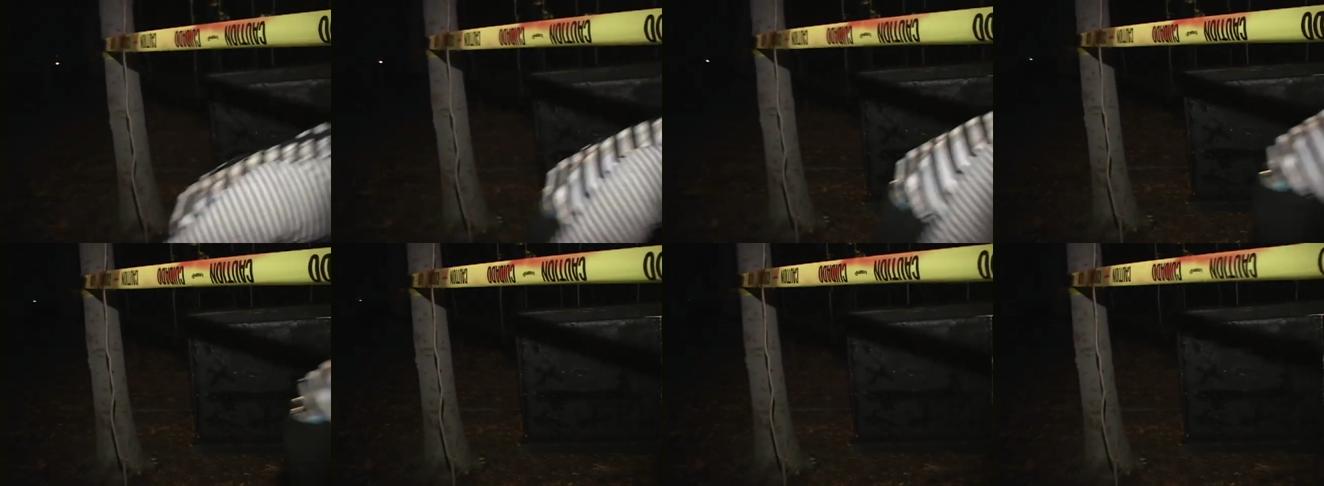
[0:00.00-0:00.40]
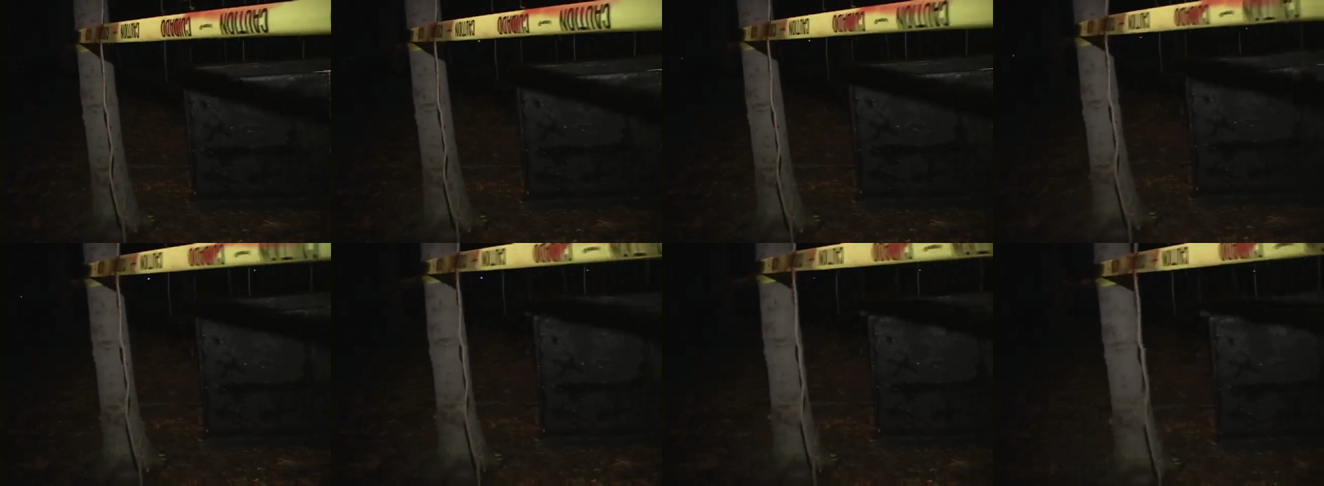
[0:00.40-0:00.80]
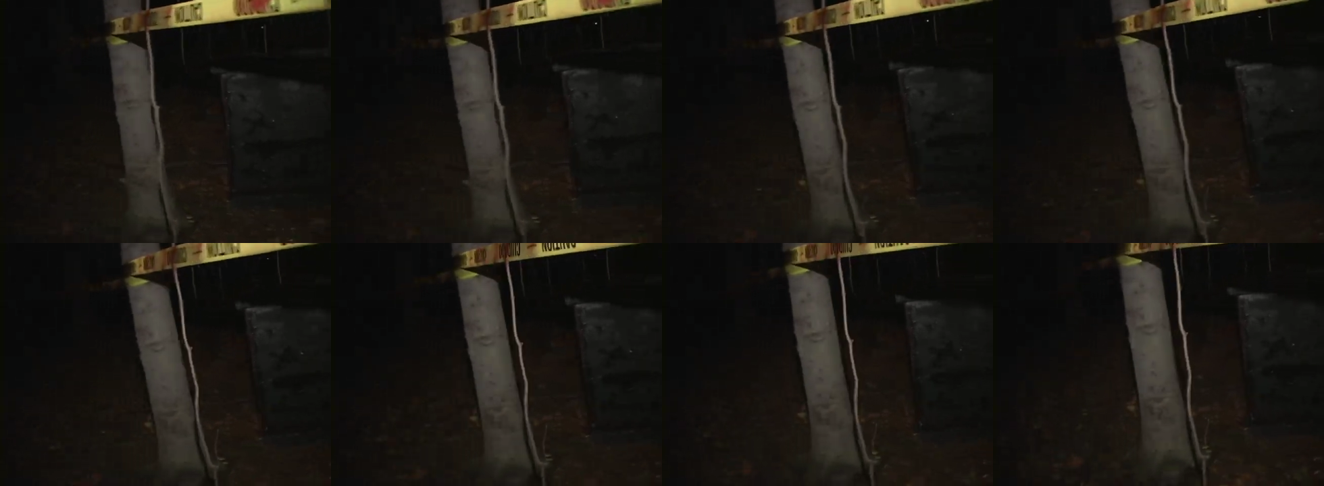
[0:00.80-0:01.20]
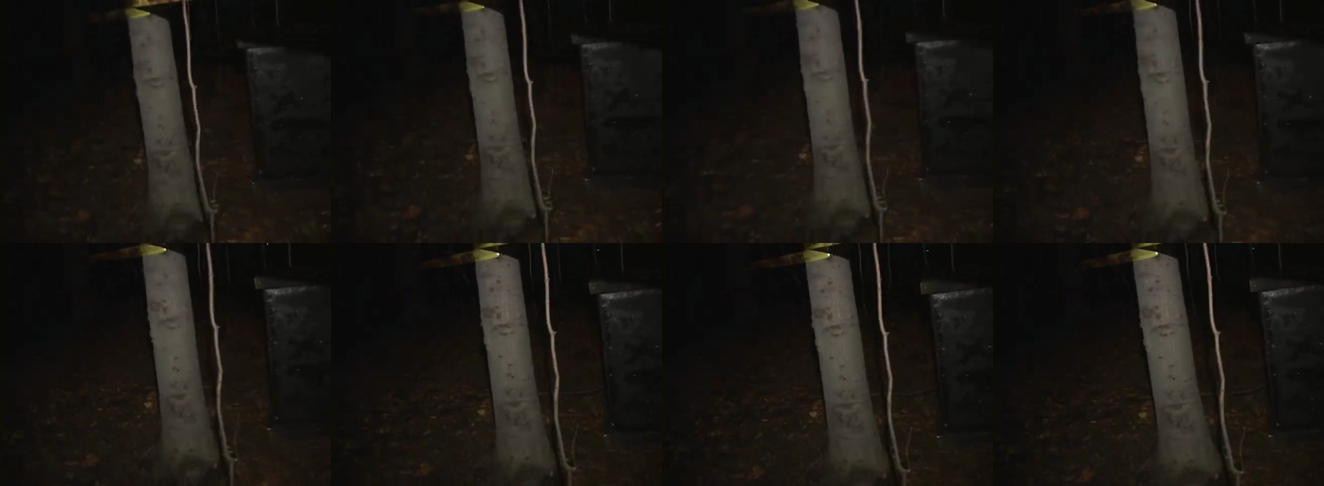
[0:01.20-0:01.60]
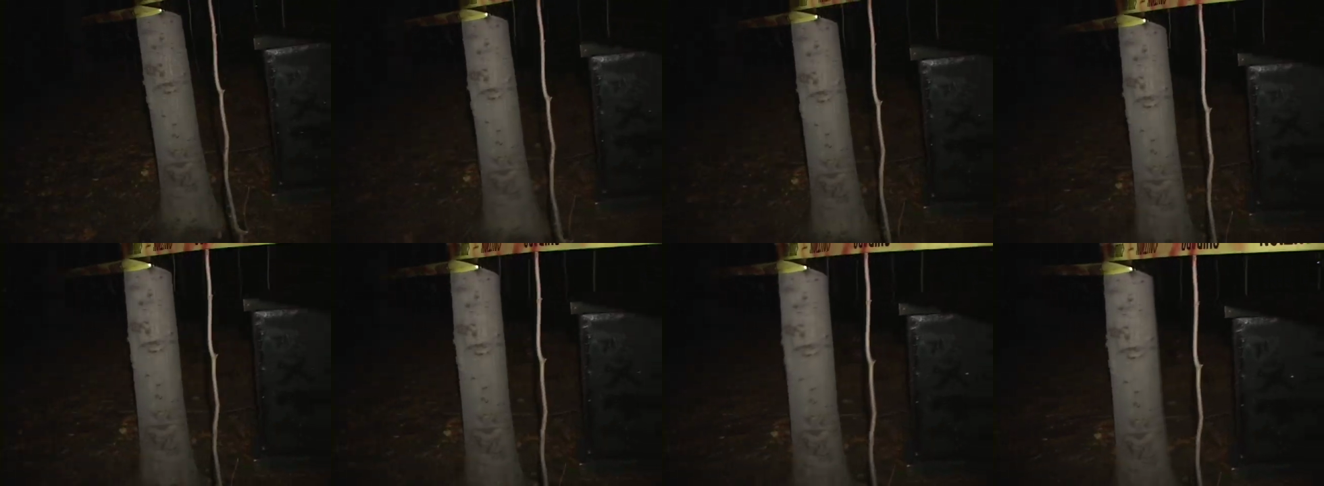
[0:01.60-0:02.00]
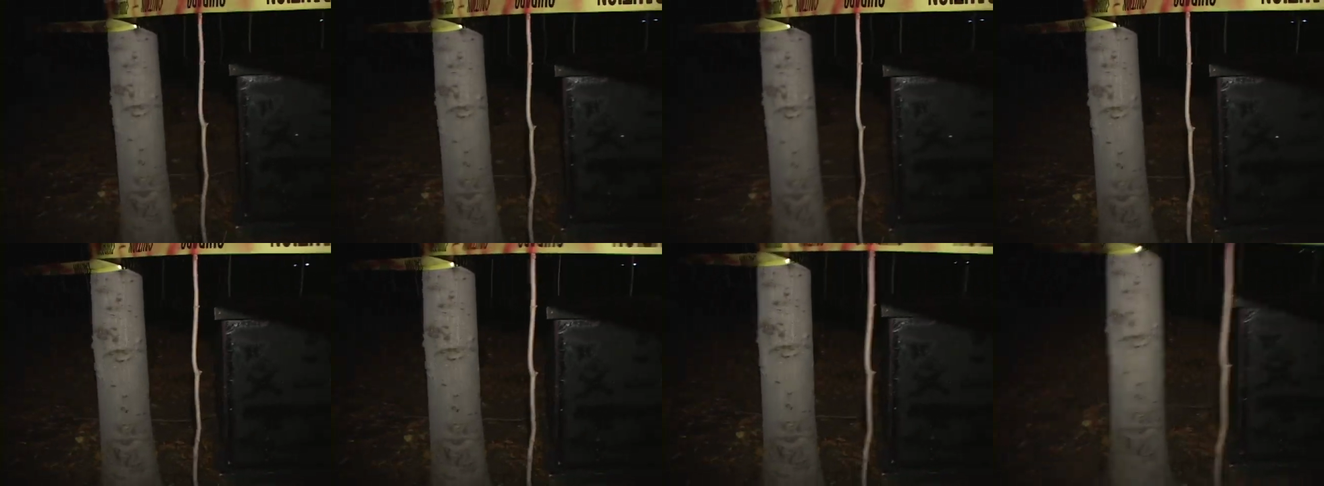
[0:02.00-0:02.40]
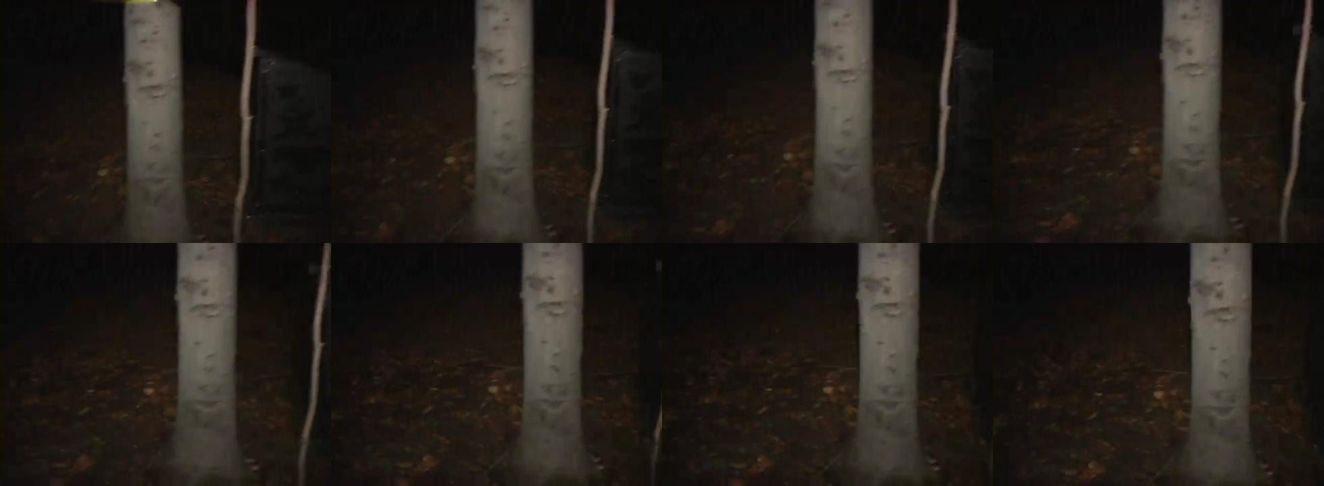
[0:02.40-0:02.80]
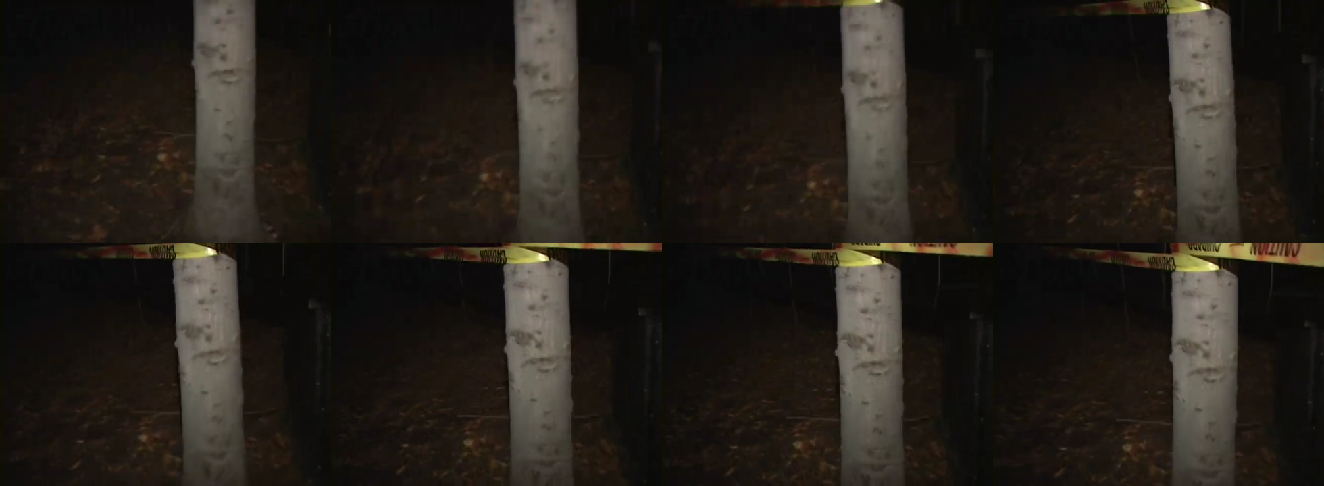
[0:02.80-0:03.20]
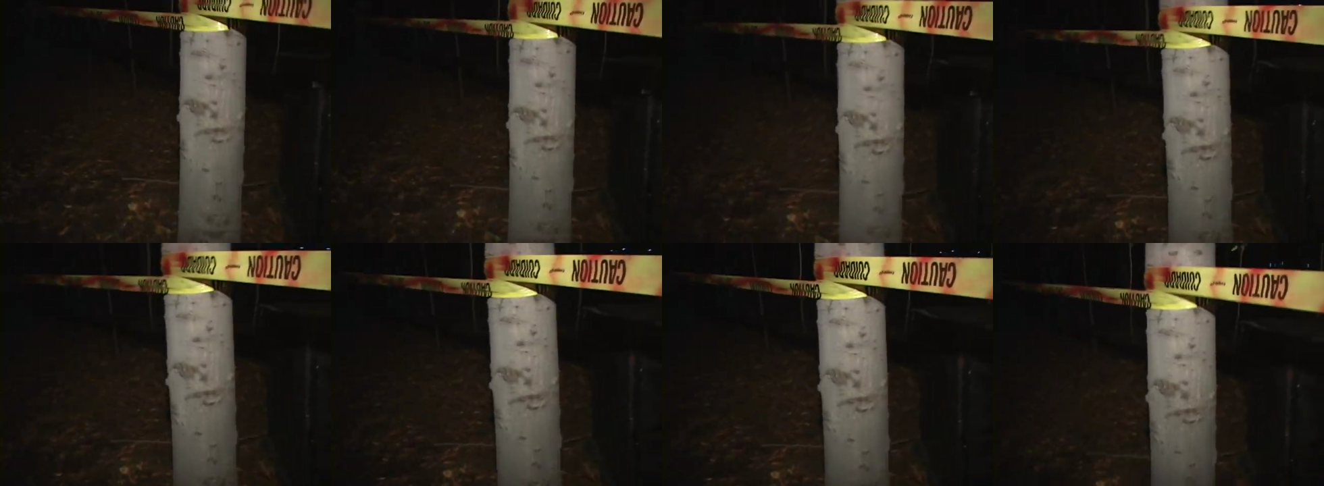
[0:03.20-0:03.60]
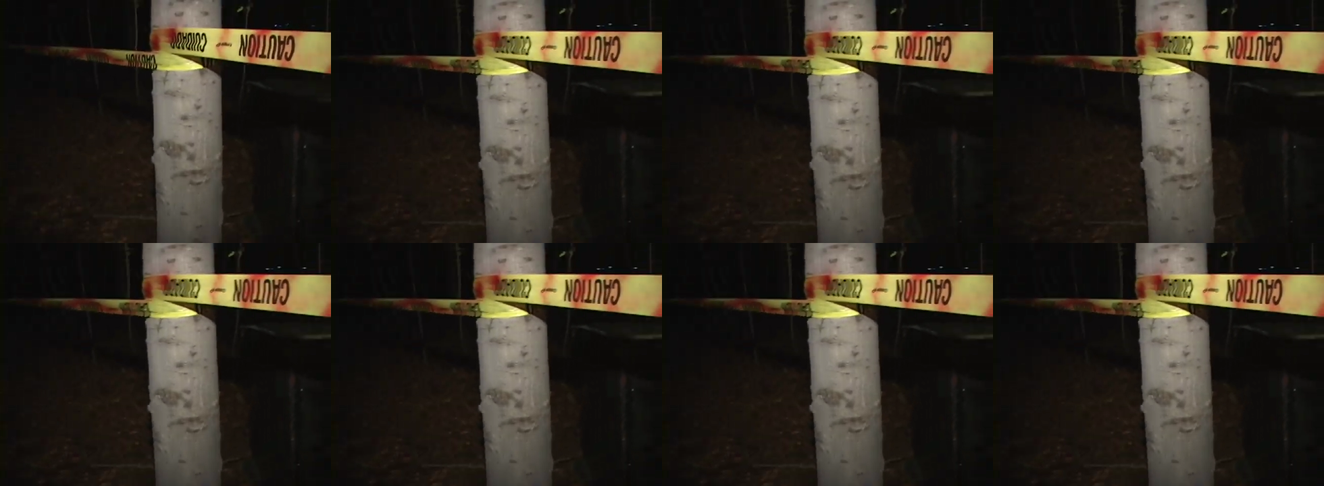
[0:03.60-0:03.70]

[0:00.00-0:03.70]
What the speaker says: (no speaker visible)